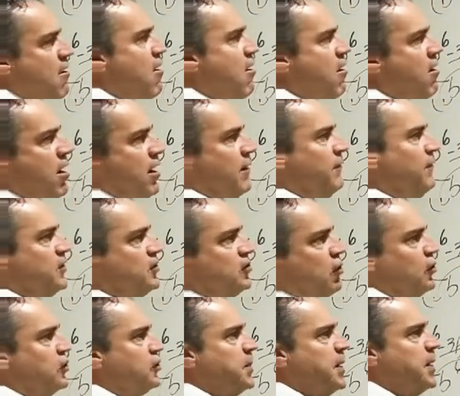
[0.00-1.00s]
on this
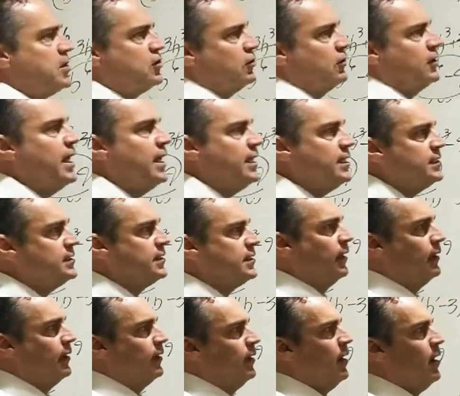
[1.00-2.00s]
whole special case
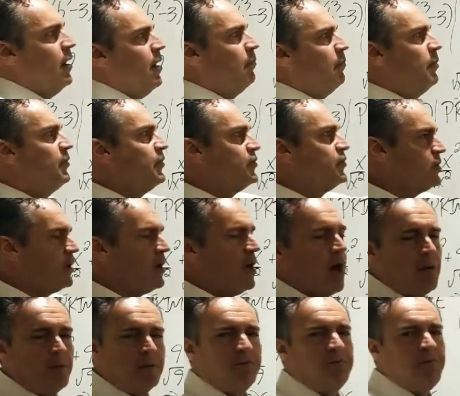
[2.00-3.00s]
thing. But there's a
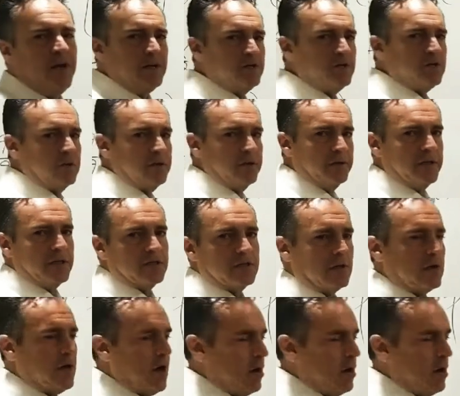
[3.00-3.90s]
common factor in this,